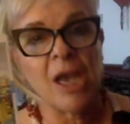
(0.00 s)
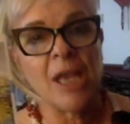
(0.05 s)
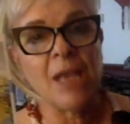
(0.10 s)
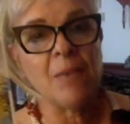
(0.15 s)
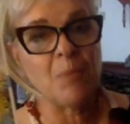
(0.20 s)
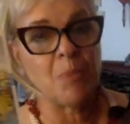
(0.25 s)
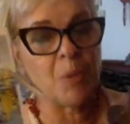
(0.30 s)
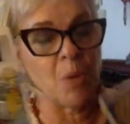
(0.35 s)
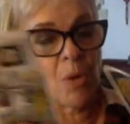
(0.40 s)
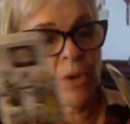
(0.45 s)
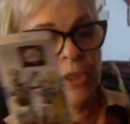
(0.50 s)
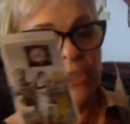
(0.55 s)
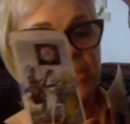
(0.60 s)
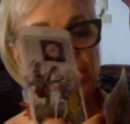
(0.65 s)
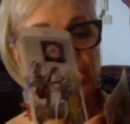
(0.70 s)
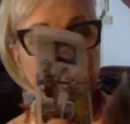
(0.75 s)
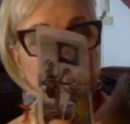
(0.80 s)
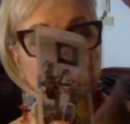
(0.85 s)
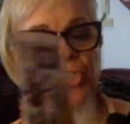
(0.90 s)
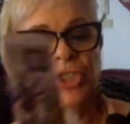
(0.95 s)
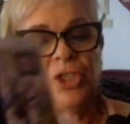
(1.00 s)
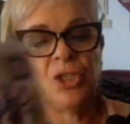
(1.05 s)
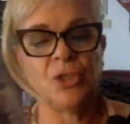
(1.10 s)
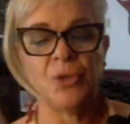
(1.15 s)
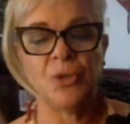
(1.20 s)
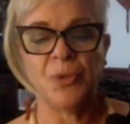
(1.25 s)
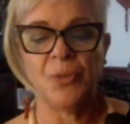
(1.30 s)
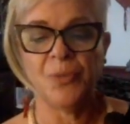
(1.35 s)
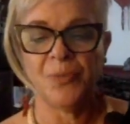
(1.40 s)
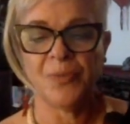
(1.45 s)
importance to
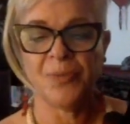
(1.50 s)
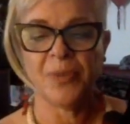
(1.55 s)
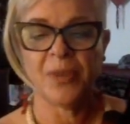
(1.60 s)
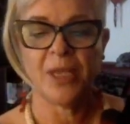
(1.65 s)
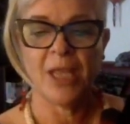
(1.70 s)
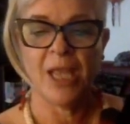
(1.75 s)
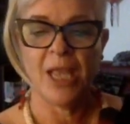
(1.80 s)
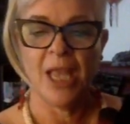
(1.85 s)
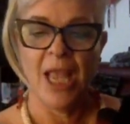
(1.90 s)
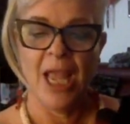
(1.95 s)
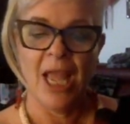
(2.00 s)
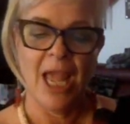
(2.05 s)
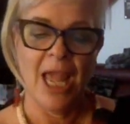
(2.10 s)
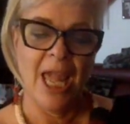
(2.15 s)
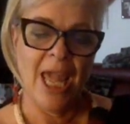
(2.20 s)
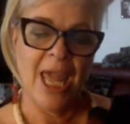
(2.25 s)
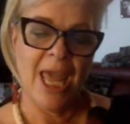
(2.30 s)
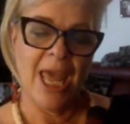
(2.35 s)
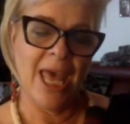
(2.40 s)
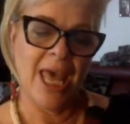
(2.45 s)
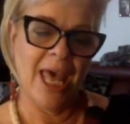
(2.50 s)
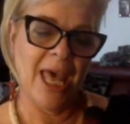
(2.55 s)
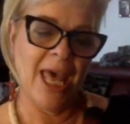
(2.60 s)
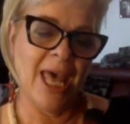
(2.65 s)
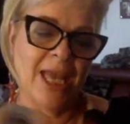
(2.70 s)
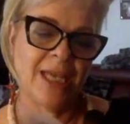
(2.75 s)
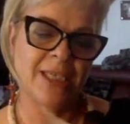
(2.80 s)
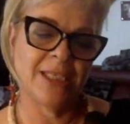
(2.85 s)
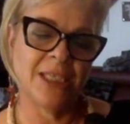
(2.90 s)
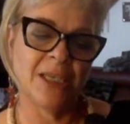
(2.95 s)
you
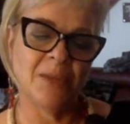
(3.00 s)
and